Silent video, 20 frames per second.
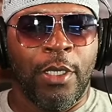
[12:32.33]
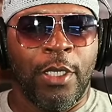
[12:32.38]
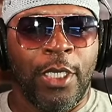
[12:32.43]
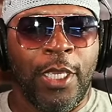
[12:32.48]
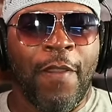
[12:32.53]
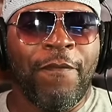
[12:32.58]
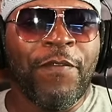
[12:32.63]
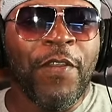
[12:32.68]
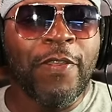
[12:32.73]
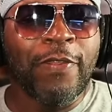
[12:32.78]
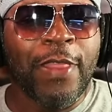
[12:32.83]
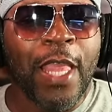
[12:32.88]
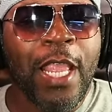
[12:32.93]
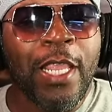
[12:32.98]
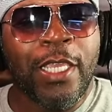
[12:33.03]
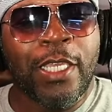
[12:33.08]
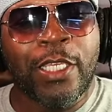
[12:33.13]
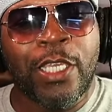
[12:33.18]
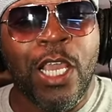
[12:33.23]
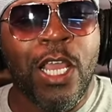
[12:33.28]
If you
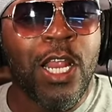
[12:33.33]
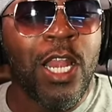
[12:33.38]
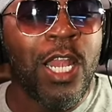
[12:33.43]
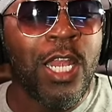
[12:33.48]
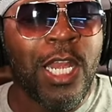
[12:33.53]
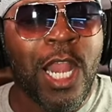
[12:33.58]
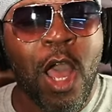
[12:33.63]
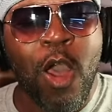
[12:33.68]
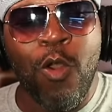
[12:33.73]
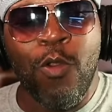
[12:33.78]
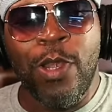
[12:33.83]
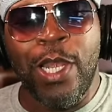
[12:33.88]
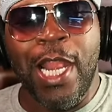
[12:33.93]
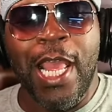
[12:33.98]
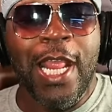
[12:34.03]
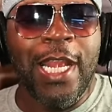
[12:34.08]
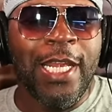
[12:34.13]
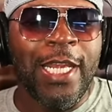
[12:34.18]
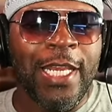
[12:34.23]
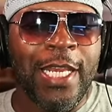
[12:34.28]
think you're
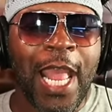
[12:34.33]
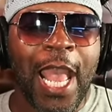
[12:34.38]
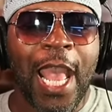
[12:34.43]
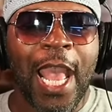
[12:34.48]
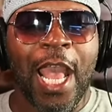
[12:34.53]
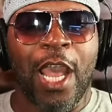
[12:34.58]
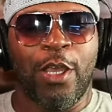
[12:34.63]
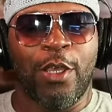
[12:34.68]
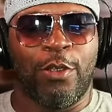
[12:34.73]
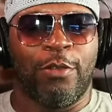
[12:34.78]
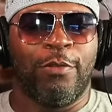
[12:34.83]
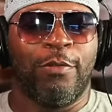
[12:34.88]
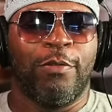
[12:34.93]
lonely now,